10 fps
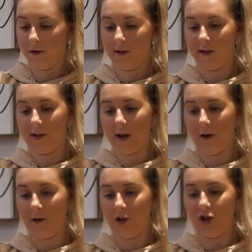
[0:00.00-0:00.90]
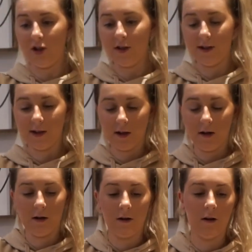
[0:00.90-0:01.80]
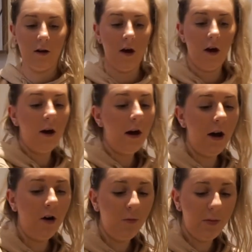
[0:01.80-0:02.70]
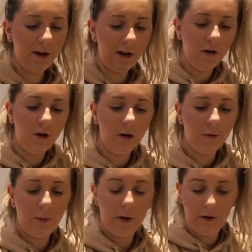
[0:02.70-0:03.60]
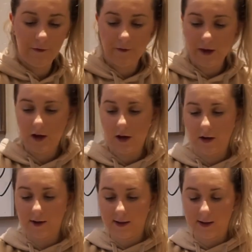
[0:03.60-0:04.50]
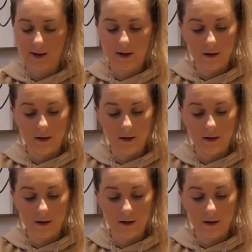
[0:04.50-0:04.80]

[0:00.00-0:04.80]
So I'll just open it up first.